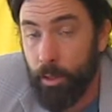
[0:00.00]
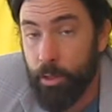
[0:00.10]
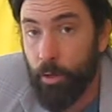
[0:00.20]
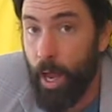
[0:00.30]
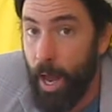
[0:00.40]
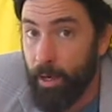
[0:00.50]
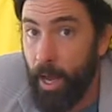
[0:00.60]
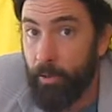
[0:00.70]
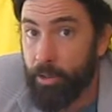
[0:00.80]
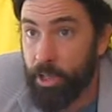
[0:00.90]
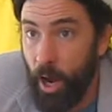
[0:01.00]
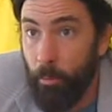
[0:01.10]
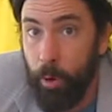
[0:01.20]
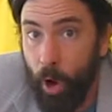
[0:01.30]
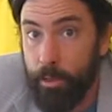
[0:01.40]
So they had to have
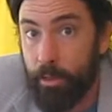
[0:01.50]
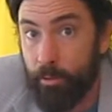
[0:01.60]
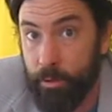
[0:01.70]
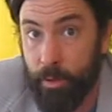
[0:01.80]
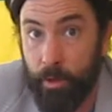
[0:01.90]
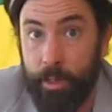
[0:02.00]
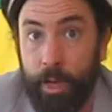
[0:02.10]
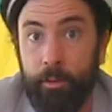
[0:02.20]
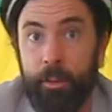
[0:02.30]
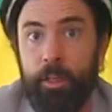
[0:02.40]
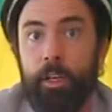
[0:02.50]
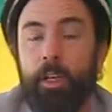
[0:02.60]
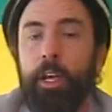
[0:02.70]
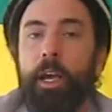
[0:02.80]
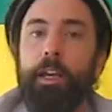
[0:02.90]
some positive result out of it.
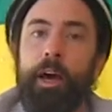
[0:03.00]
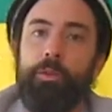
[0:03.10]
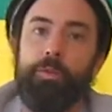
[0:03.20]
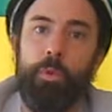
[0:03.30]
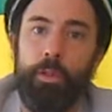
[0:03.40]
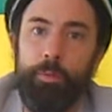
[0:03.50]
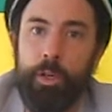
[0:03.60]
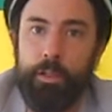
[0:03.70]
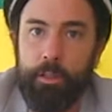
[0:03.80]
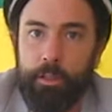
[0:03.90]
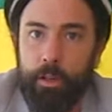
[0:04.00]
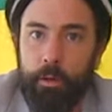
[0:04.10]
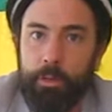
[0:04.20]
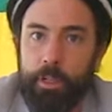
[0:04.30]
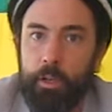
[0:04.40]
And that was when the president stood
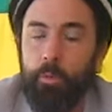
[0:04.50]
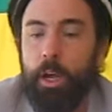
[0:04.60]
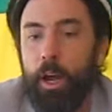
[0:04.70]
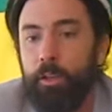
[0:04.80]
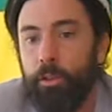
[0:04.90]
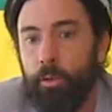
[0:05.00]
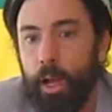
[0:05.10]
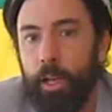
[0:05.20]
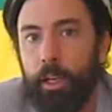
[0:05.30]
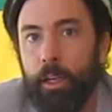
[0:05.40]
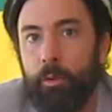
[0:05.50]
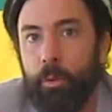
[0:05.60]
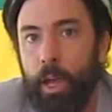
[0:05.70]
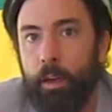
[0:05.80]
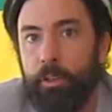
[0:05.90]
up and said, we are degrading
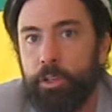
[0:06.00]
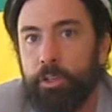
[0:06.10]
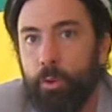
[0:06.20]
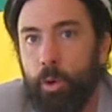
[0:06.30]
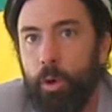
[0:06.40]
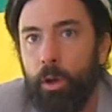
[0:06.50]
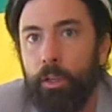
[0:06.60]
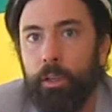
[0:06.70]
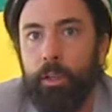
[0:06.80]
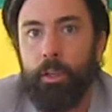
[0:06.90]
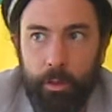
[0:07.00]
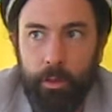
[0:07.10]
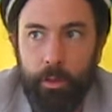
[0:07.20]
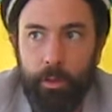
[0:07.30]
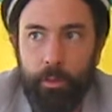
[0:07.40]
and we have destroyed.
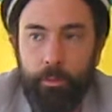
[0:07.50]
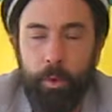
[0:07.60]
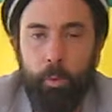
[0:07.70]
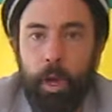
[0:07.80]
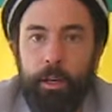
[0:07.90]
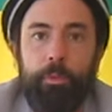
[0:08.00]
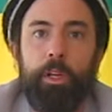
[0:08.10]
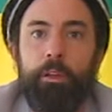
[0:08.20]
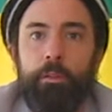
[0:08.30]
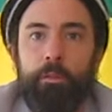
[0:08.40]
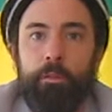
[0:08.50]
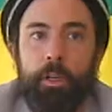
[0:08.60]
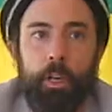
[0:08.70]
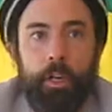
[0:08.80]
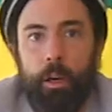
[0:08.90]
But wait a minute.
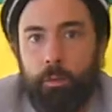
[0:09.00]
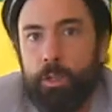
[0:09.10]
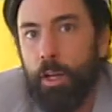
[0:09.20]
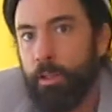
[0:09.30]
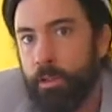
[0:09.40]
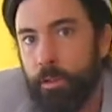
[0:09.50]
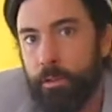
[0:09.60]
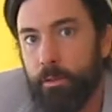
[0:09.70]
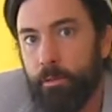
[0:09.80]
Here comes ISIS.